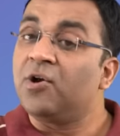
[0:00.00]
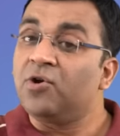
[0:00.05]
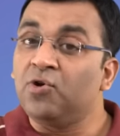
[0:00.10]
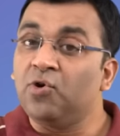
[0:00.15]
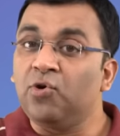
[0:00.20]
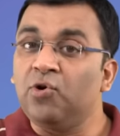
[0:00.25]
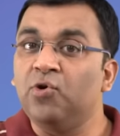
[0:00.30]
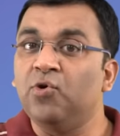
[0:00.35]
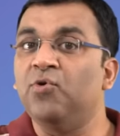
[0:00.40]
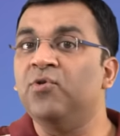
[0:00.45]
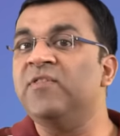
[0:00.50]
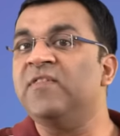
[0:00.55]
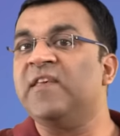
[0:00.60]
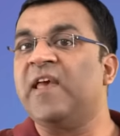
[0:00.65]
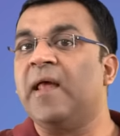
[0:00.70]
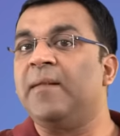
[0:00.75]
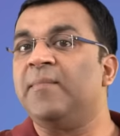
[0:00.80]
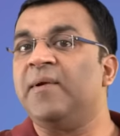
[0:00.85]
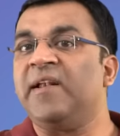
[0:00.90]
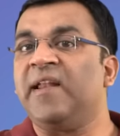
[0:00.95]
no loans
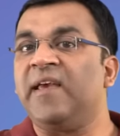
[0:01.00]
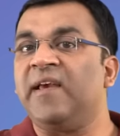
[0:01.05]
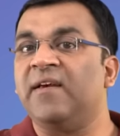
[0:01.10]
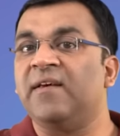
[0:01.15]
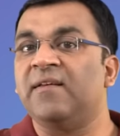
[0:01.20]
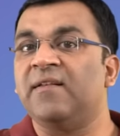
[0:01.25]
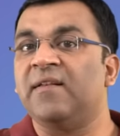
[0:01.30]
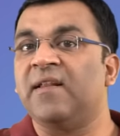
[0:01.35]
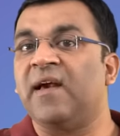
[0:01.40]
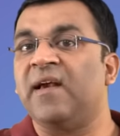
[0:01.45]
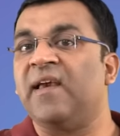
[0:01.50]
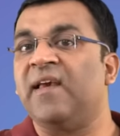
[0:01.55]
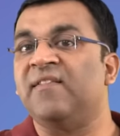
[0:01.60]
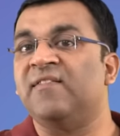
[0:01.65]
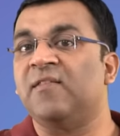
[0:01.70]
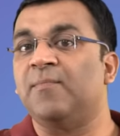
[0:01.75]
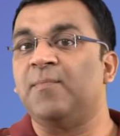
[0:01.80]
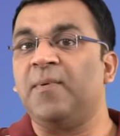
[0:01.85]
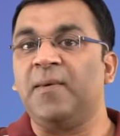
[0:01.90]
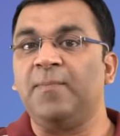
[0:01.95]
can be taken
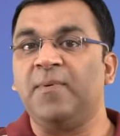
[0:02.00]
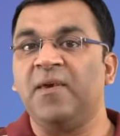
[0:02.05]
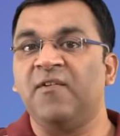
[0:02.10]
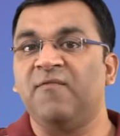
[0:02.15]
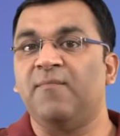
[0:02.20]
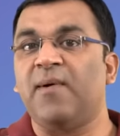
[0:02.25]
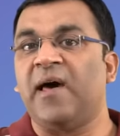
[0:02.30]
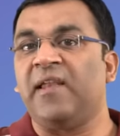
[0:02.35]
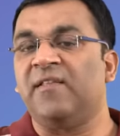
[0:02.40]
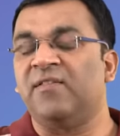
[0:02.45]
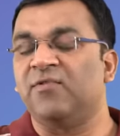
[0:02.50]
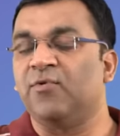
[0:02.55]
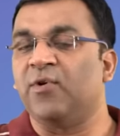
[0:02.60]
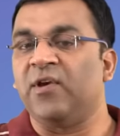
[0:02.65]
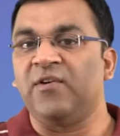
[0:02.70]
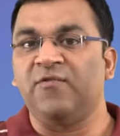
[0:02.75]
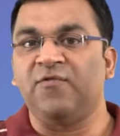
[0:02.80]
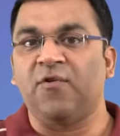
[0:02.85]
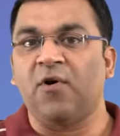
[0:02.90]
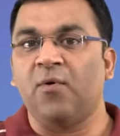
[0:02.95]
against the PPF balance
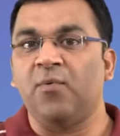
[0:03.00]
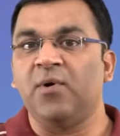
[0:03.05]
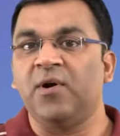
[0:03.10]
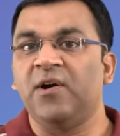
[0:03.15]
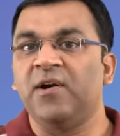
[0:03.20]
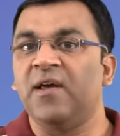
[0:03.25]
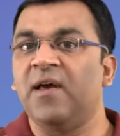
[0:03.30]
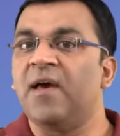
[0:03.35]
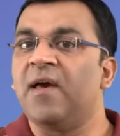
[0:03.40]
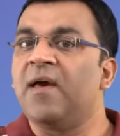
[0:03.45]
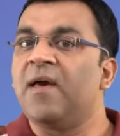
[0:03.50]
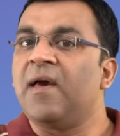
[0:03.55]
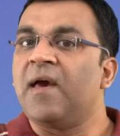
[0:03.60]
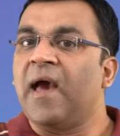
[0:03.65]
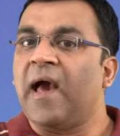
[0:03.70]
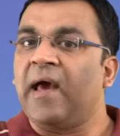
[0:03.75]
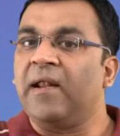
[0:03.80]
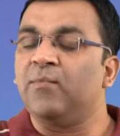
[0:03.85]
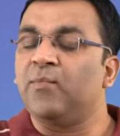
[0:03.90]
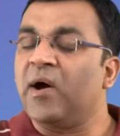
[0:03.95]
going forward,
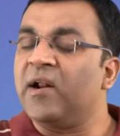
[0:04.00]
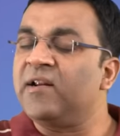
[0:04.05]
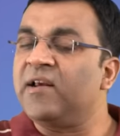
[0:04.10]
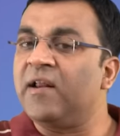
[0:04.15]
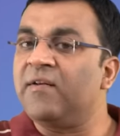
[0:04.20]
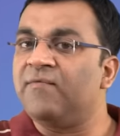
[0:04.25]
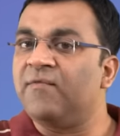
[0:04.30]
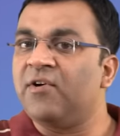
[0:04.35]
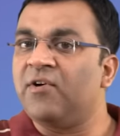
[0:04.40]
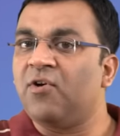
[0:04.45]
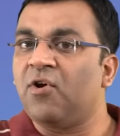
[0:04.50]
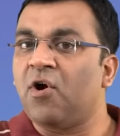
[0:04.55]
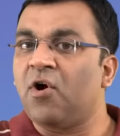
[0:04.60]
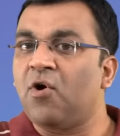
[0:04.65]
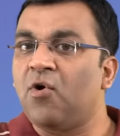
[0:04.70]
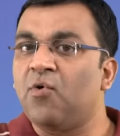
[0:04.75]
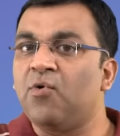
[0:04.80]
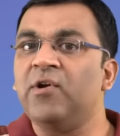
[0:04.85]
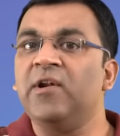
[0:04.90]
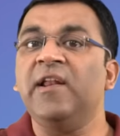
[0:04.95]
and one can
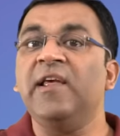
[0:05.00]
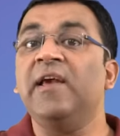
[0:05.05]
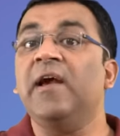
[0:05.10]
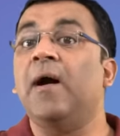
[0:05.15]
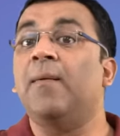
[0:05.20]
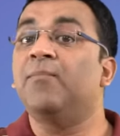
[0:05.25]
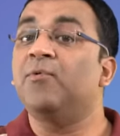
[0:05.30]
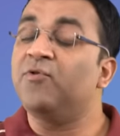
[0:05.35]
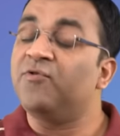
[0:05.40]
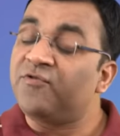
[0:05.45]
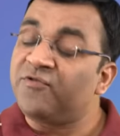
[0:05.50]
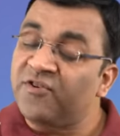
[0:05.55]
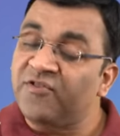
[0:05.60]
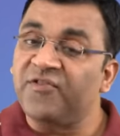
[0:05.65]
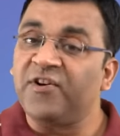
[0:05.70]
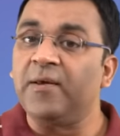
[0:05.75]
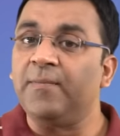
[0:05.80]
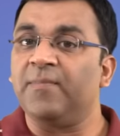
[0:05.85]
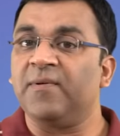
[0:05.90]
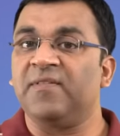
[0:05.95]
withdraw only up to
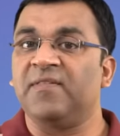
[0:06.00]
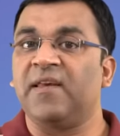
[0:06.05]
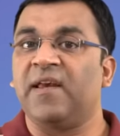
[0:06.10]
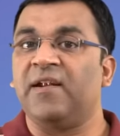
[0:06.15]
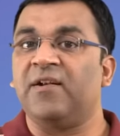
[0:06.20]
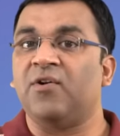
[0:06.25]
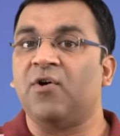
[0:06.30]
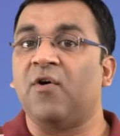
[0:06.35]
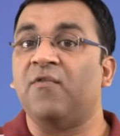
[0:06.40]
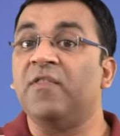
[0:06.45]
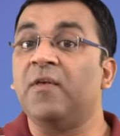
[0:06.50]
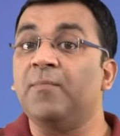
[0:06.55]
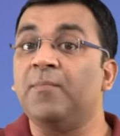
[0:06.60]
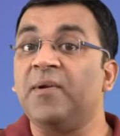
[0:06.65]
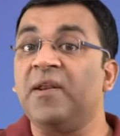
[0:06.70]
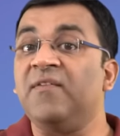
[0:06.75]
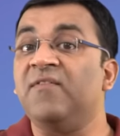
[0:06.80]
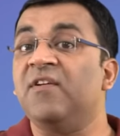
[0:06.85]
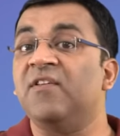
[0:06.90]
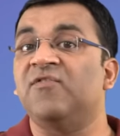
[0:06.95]
50% of the
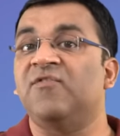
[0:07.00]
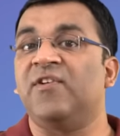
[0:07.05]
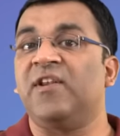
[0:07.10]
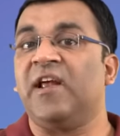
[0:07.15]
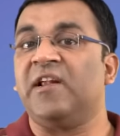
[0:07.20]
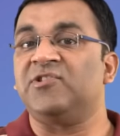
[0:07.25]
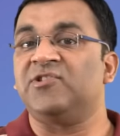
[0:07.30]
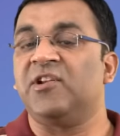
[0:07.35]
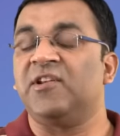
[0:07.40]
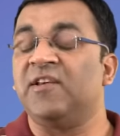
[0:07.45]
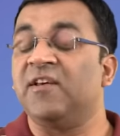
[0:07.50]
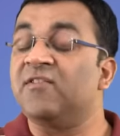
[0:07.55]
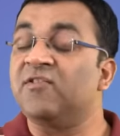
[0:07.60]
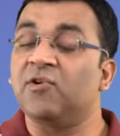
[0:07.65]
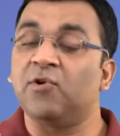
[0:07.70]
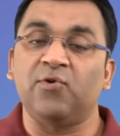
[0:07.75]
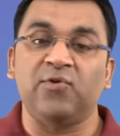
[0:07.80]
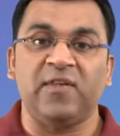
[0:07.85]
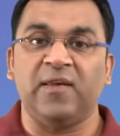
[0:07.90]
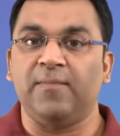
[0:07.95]
previous financial year's
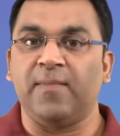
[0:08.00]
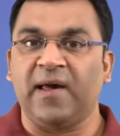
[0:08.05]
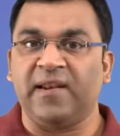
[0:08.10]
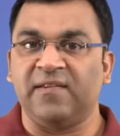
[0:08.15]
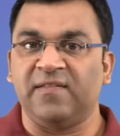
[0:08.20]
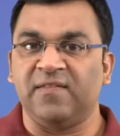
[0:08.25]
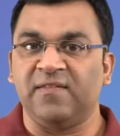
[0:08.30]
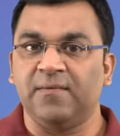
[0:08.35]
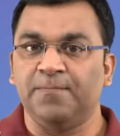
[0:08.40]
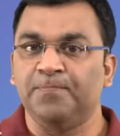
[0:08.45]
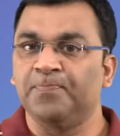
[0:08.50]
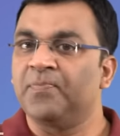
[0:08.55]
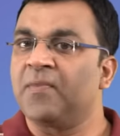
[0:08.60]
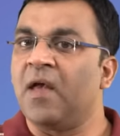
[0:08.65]
closing balance.